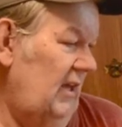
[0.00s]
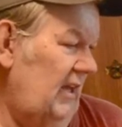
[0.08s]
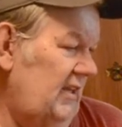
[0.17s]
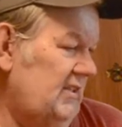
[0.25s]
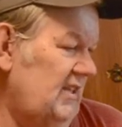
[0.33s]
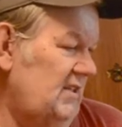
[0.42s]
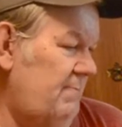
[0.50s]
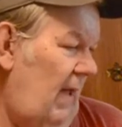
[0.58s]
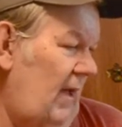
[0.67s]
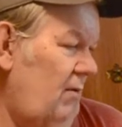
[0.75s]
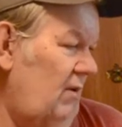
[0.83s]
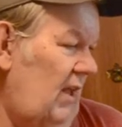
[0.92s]
He says,
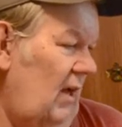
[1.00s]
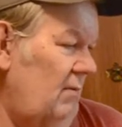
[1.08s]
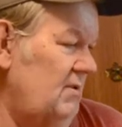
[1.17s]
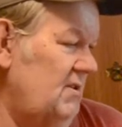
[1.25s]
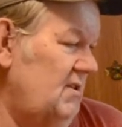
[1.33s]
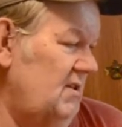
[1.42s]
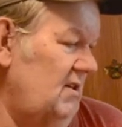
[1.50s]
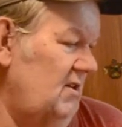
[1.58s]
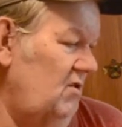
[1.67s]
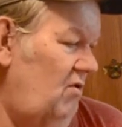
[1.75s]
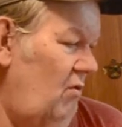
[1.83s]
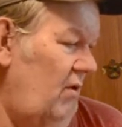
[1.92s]
back when I was
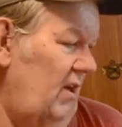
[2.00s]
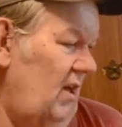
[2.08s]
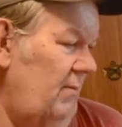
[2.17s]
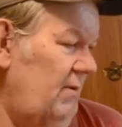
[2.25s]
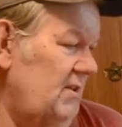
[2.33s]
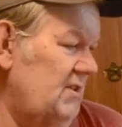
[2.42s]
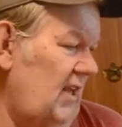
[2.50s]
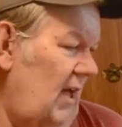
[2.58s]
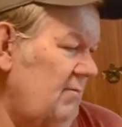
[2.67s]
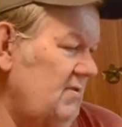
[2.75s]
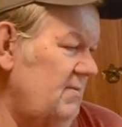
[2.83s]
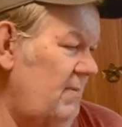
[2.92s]
growing up, he said,
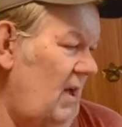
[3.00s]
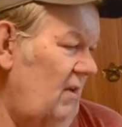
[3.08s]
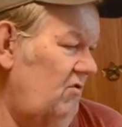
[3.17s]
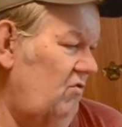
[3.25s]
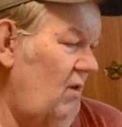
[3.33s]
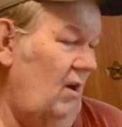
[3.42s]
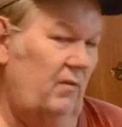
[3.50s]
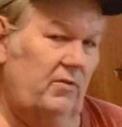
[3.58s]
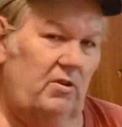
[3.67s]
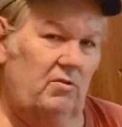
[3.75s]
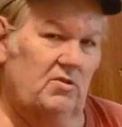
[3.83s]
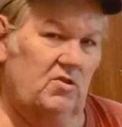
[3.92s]
I was about 12
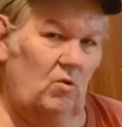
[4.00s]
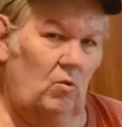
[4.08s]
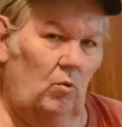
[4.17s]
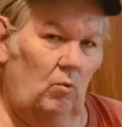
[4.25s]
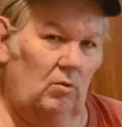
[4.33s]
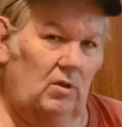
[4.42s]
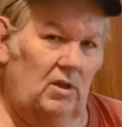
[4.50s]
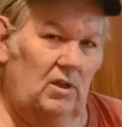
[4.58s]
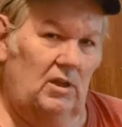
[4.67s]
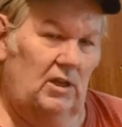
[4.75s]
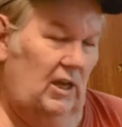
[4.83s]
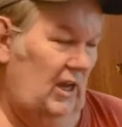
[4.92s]
years old,
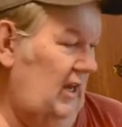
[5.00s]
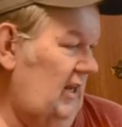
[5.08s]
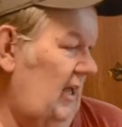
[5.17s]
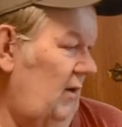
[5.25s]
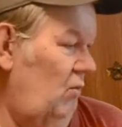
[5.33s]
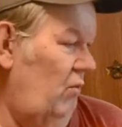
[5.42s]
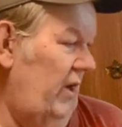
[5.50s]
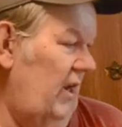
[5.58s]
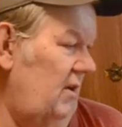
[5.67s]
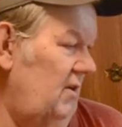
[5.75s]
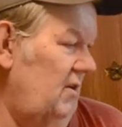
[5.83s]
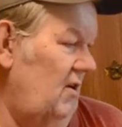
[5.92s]
and I
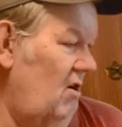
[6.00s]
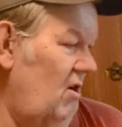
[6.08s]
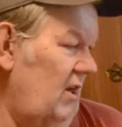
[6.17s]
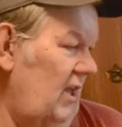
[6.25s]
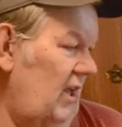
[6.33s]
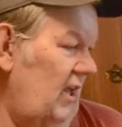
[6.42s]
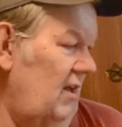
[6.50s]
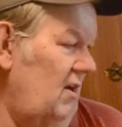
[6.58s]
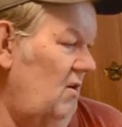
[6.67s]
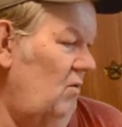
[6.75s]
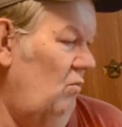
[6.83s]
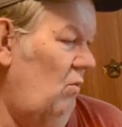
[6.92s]
went on
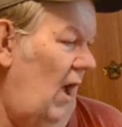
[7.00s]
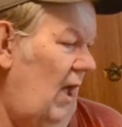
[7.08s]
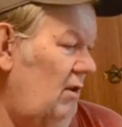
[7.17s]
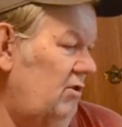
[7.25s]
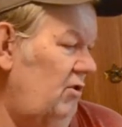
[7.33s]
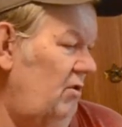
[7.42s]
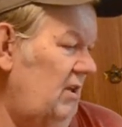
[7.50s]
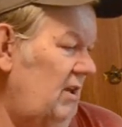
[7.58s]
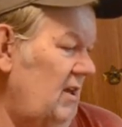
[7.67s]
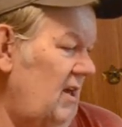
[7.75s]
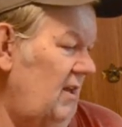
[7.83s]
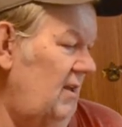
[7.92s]
a wild turkey hunt